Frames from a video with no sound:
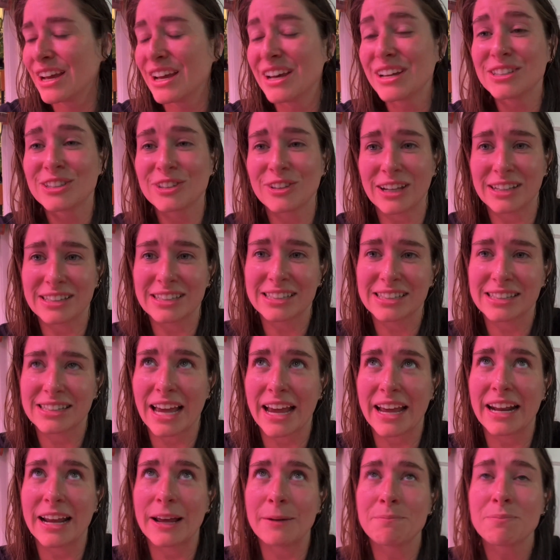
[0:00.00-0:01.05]
So that's
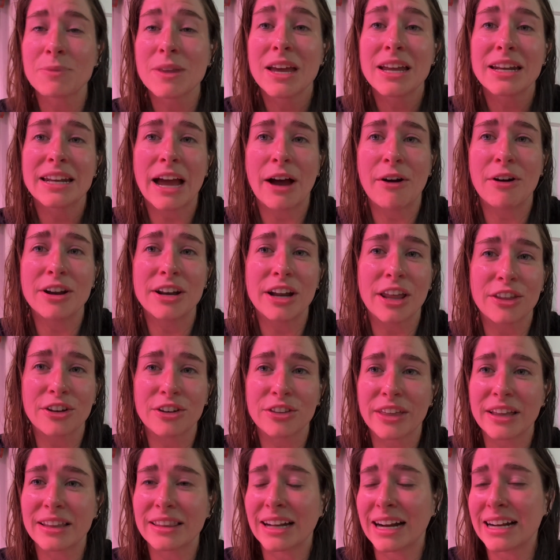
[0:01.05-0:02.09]
exciting. Now, another
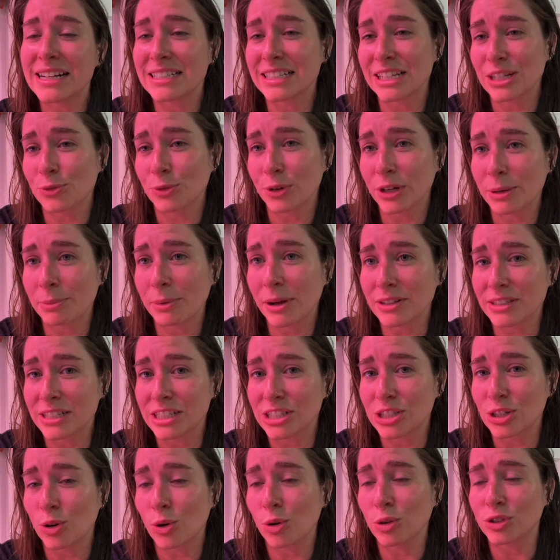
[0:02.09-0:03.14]
thing that I did read about
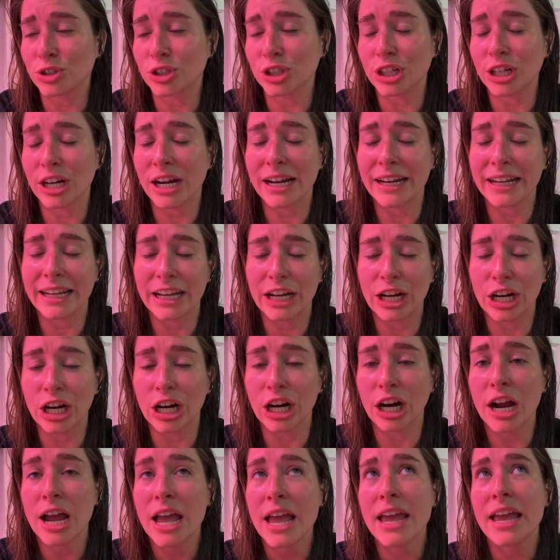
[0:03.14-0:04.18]
tissue culture and
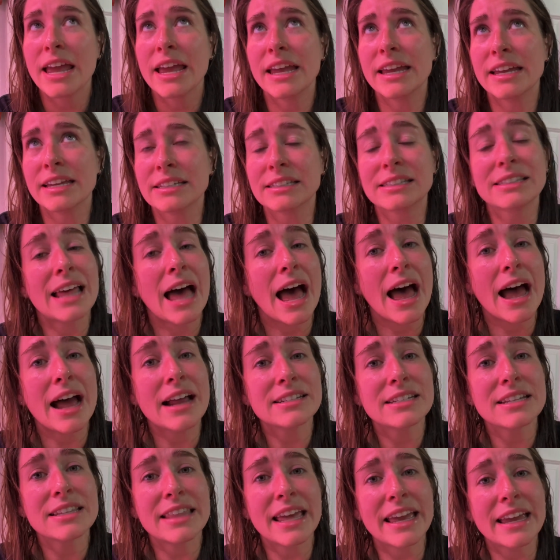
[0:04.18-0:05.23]
hear is that
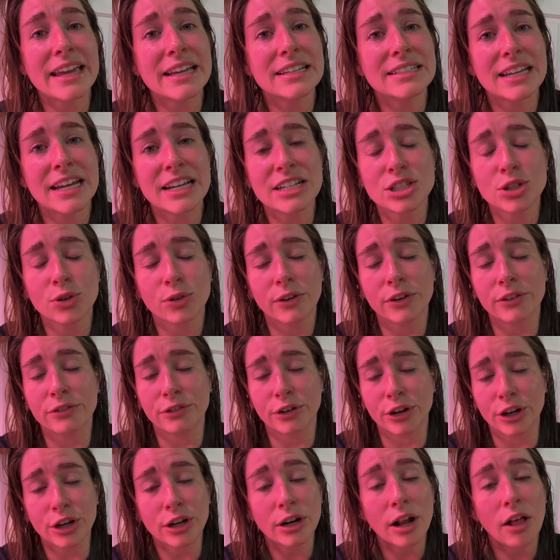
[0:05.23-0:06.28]
they can tend to
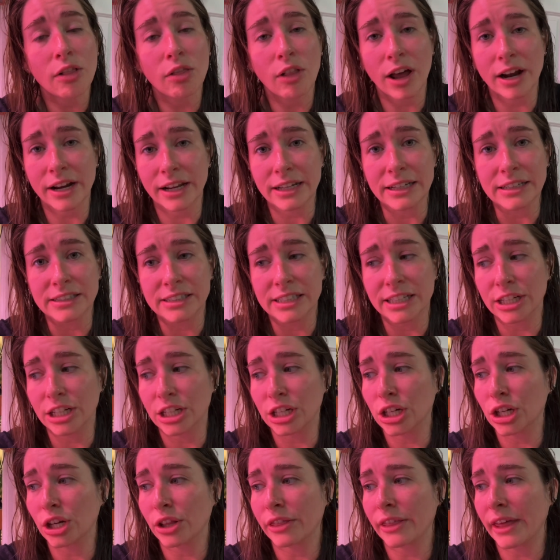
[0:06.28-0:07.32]
revert a lot
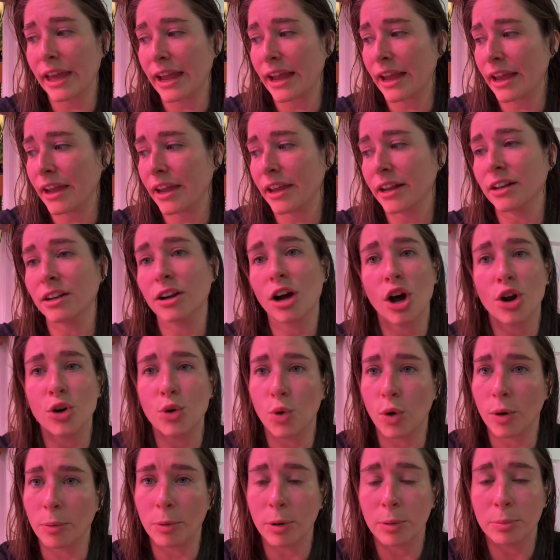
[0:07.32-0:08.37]
easier than a
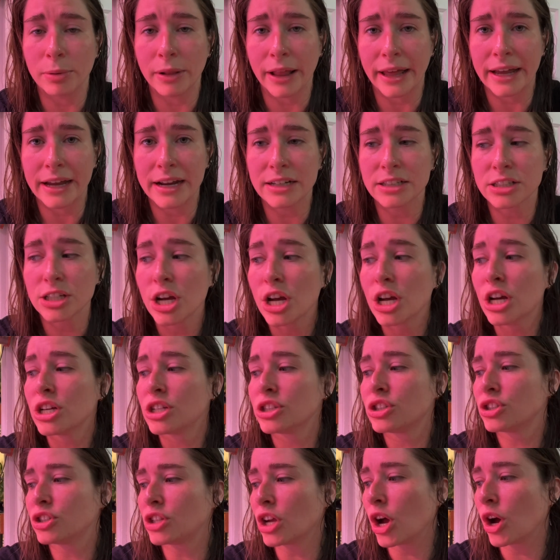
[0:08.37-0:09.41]
normal plant.
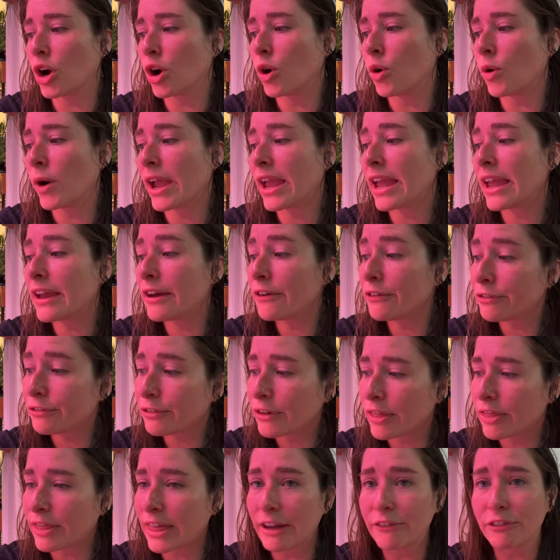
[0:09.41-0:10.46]
So if
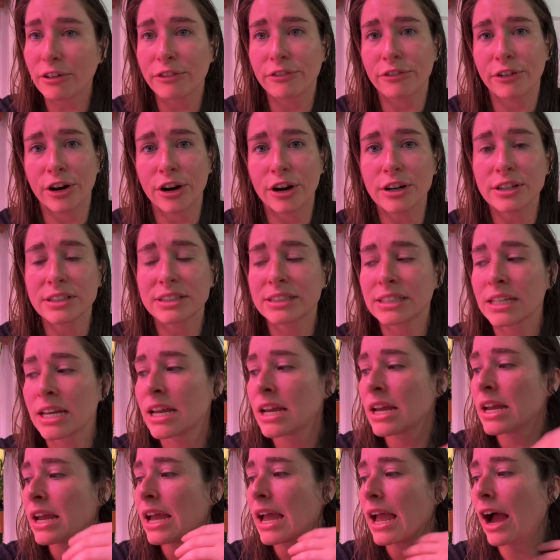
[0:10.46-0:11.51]
they revert
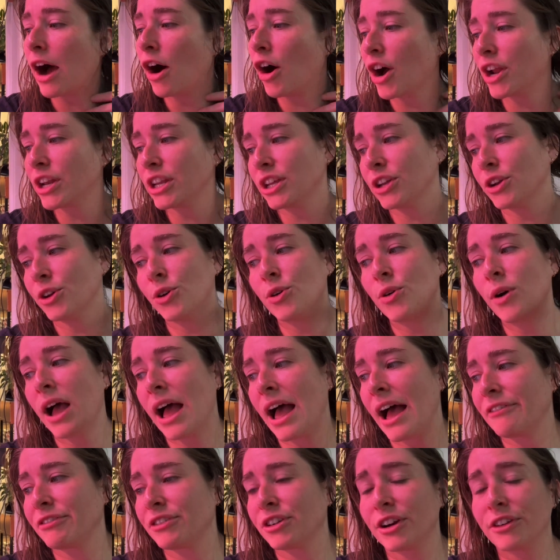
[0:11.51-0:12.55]
on you
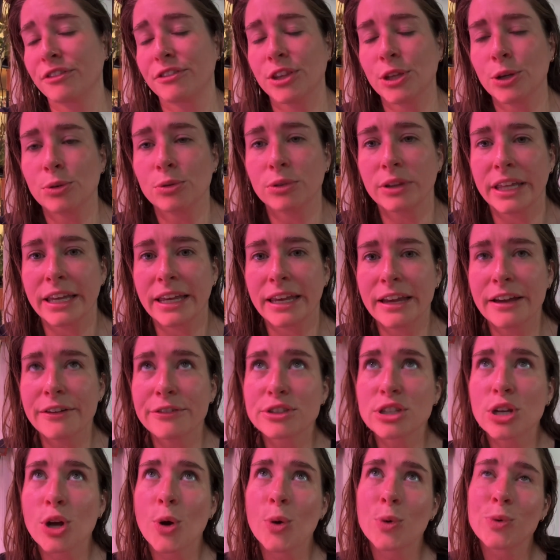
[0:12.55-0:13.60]
after a few
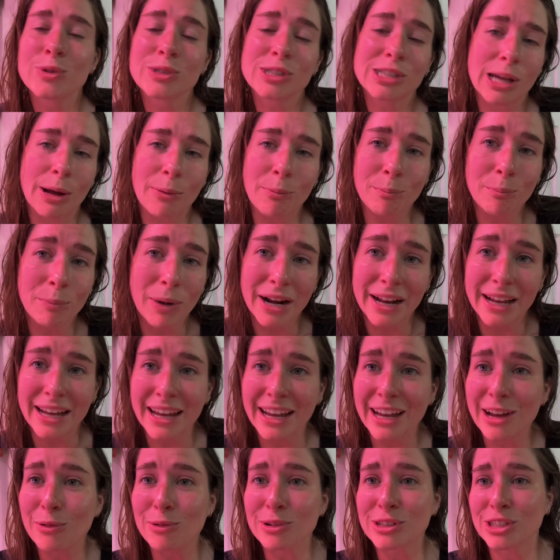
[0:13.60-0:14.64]
leaves,
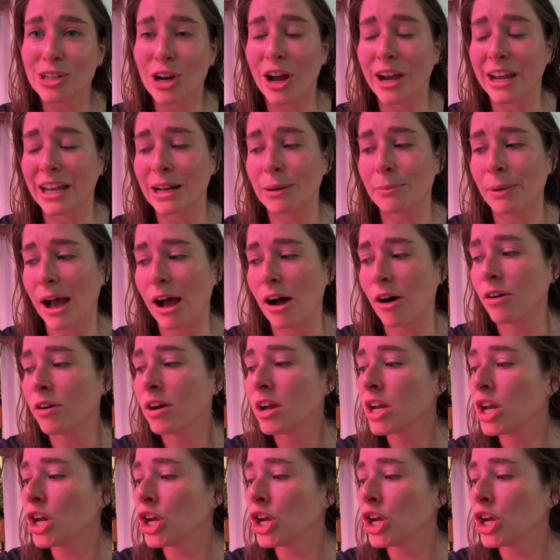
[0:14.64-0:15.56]
somebody was talking about